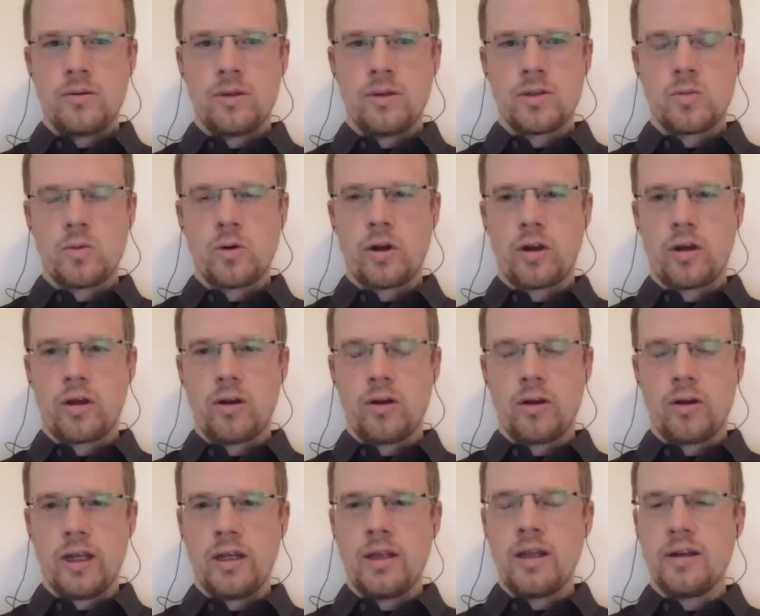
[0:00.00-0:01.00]
working on
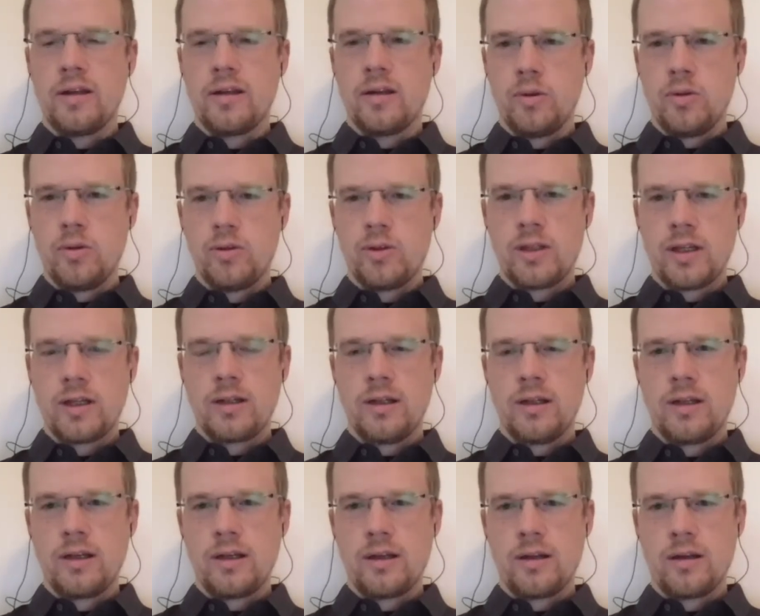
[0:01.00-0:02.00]
innate immune
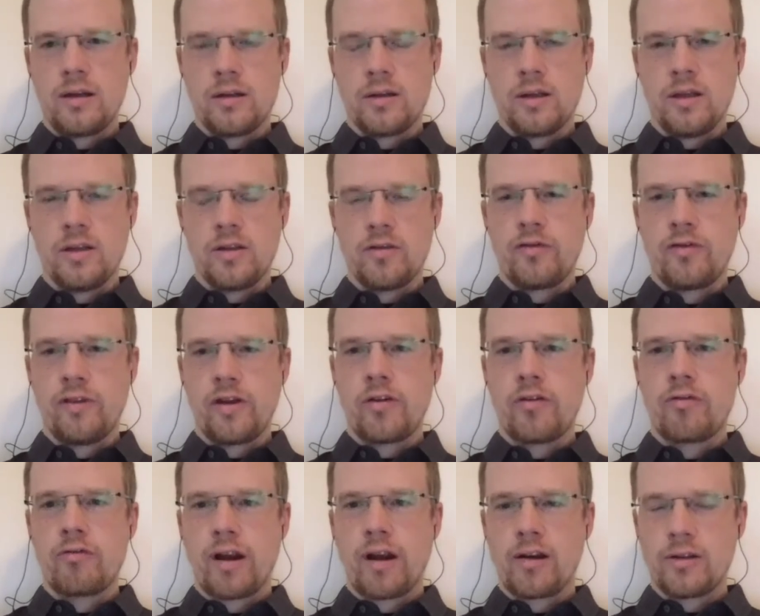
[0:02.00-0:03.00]
signaling on interferon
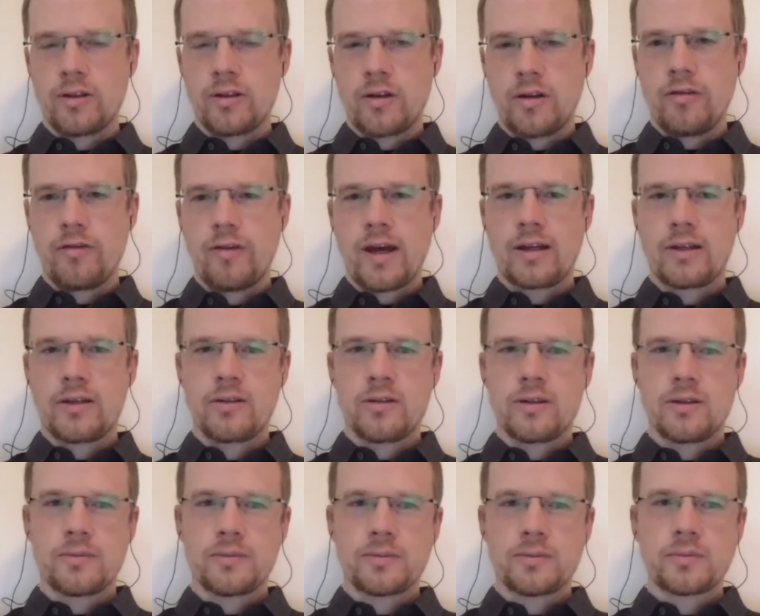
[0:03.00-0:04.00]
regulatory factors.
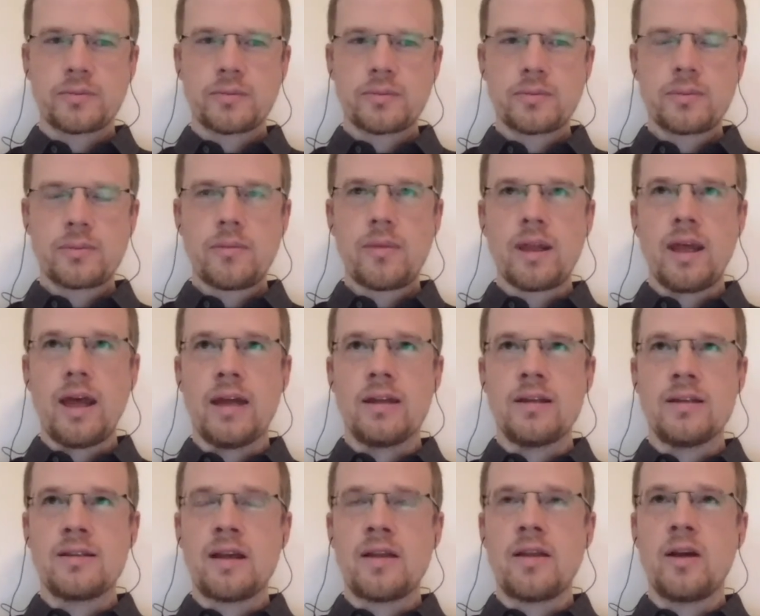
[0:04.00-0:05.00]
And
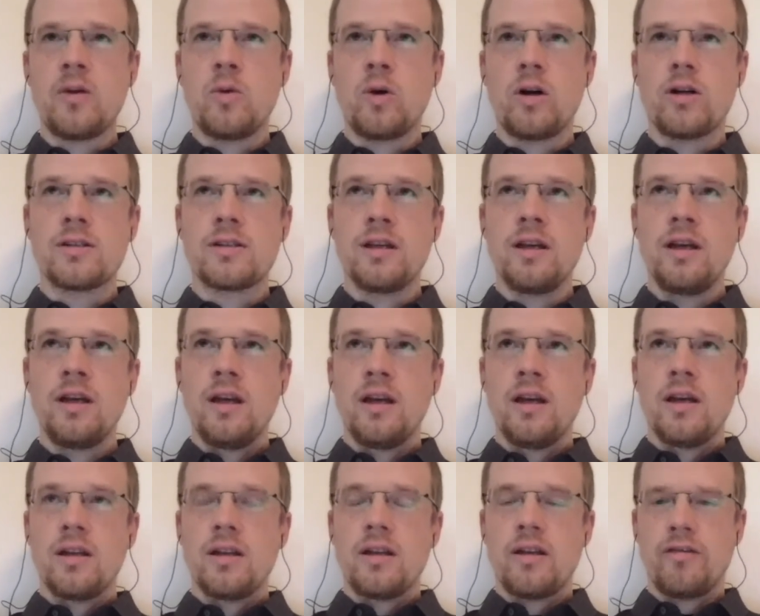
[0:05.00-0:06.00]
this, I think, was
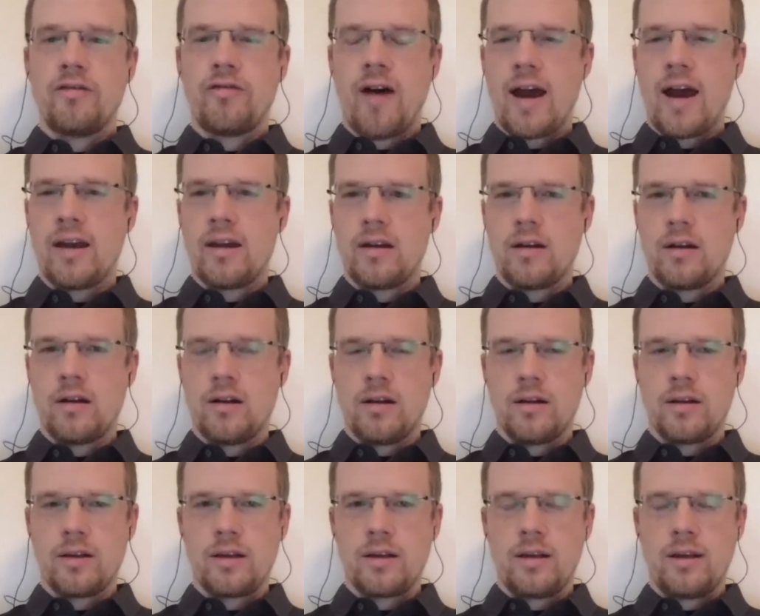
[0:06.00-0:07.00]
the
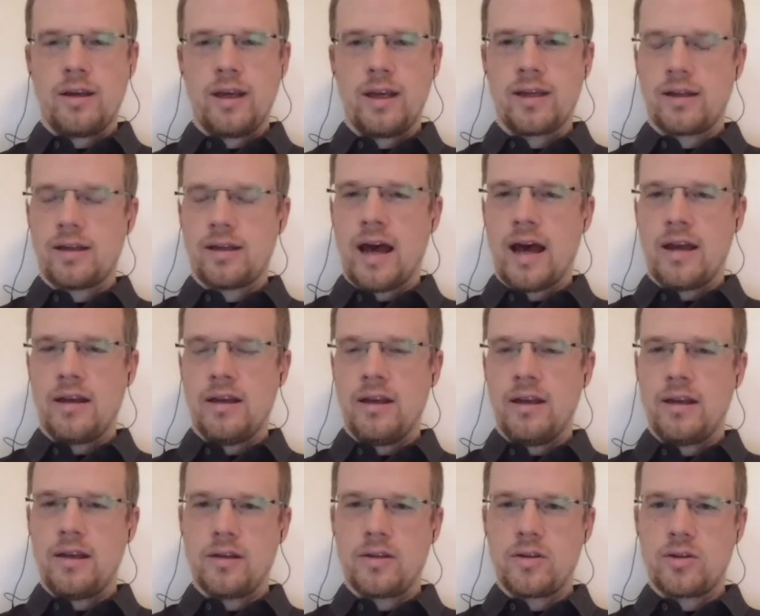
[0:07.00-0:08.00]
final kick I
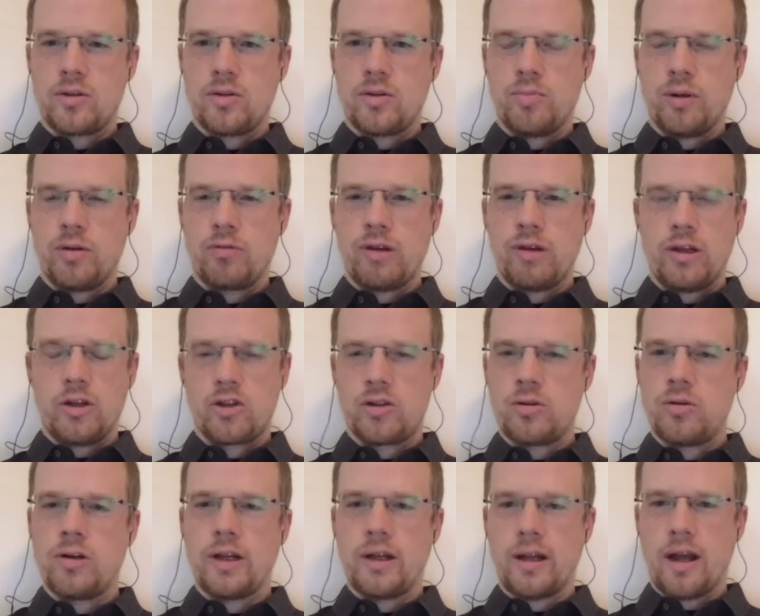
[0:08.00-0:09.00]
needed to be really
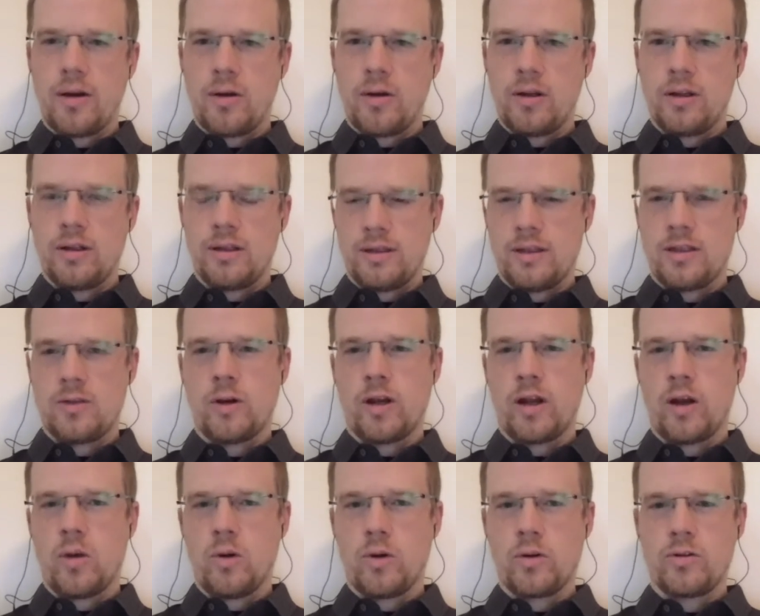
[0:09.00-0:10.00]
sure that this is what I
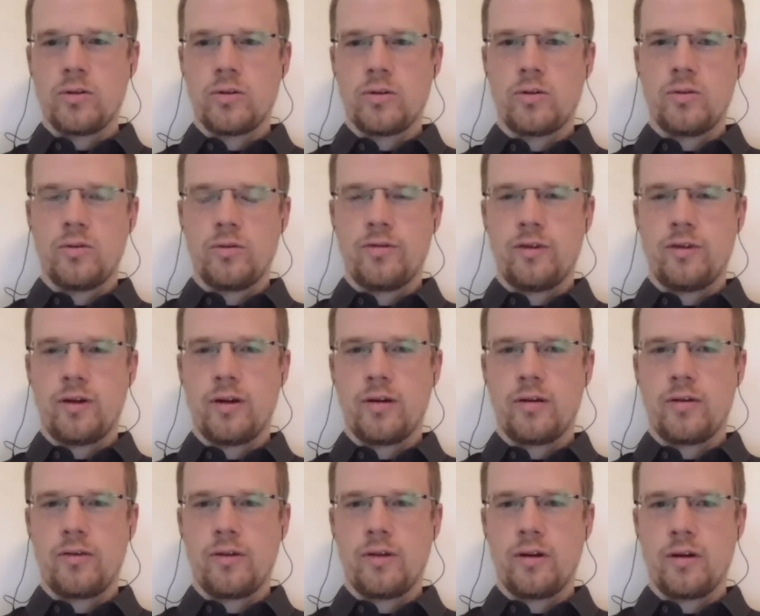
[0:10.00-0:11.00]
want to do
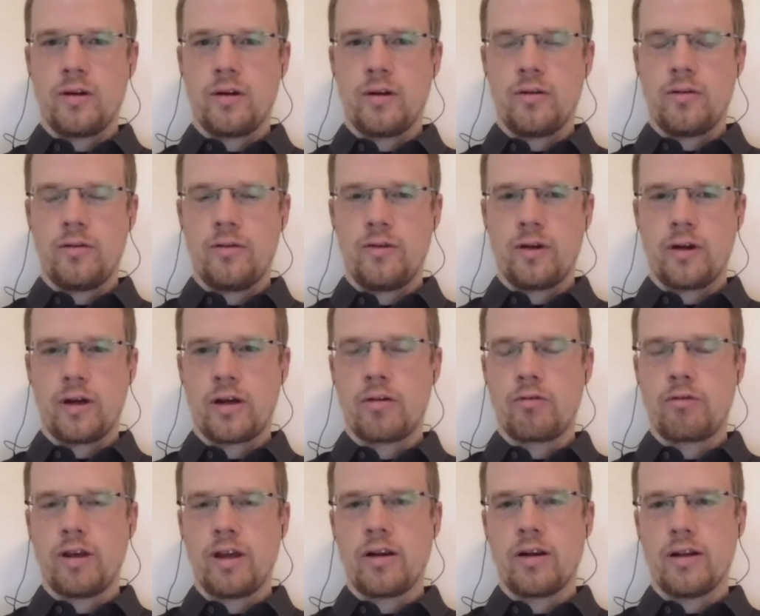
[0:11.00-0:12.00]
for a
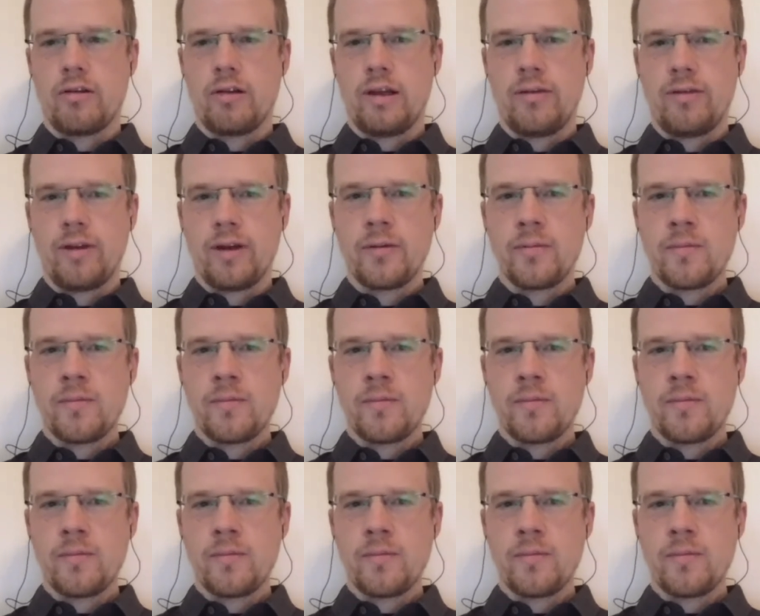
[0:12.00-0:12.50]
career and a living.